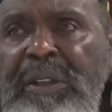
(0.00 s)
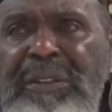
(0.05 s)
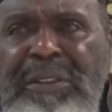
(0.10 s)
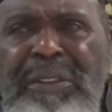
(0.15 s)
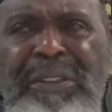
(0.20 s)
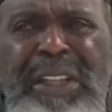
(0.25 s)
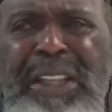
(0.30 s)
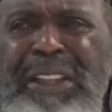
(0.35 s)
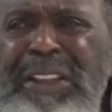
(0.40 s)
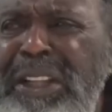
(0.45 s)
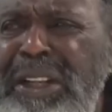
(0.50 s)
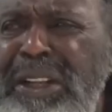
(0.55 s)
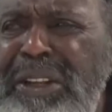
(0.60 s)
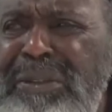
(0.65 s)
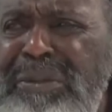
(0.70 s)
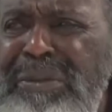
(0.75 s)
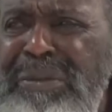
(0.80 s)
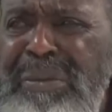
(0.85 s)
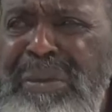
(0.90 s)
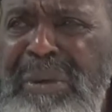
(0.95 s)
Nothing
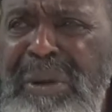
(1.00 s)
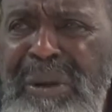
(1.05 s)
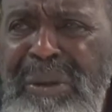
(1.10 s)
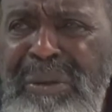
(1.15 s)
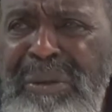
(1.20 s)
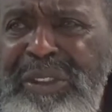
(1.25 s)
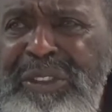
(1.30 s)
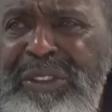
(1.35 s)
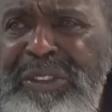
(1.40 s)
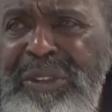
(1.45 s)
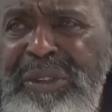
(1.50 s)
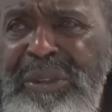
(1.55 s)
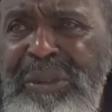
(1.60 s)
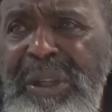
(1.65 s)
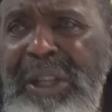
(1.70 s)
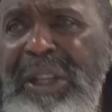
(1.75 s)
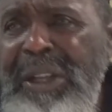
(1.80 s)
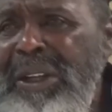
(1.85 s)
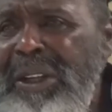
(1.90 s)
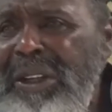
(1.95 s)
is wrong with you.
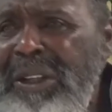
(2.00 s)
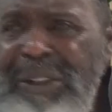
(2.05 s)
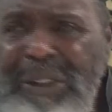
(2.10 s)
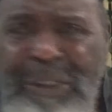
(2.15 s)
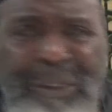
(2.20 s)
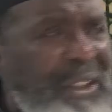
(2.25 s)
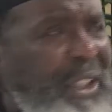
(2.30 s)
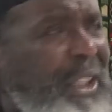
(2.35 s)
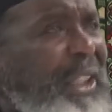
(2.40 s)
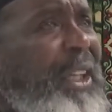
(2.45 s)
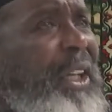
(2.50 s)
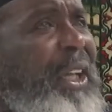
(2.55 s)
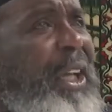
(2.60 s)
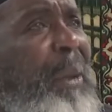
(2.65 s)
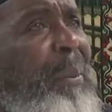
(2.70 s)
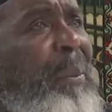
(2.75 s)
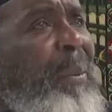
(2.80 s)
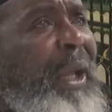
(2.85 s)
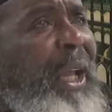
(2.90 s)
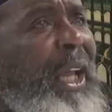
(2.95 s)
You take a
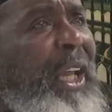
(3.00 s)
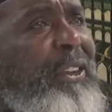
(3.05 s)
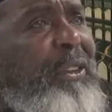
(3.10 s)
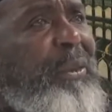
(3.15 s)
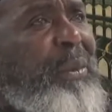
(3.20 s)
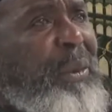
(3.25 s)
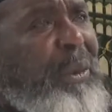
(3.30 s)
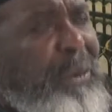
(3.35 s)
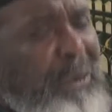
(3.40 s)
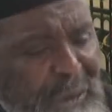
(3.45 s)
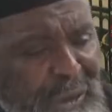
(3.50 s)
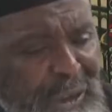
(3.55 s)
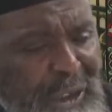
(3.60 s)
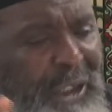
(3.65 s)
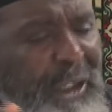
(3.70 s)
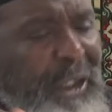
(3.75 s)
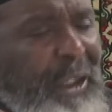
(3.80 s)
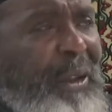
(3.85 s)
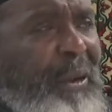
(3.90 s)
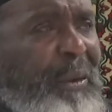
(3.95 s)
couple of aspirins and get
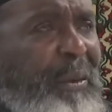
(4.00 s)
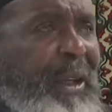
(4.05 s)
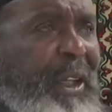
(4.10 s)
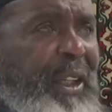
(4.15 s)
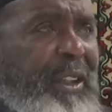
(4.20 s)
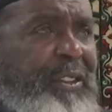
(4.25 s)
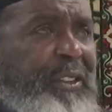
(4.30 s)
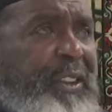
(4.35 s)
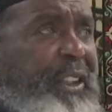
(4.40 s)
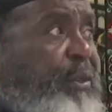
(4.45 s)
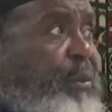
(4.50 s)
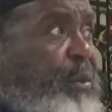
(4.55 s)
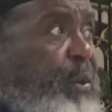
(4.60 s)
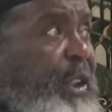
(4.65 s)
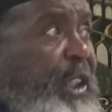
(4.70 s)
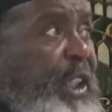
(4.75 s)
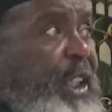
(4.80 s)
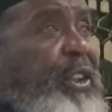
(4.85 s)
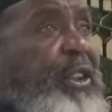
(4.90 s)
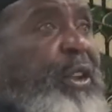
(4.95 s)
a little rest. That's what
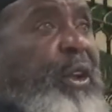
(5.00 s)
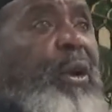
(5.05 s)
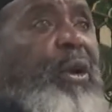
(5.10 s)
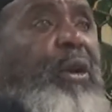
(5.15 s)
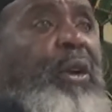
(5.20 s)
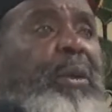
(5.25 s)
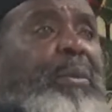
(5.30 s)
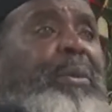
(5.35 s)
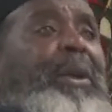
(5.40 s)
they told them.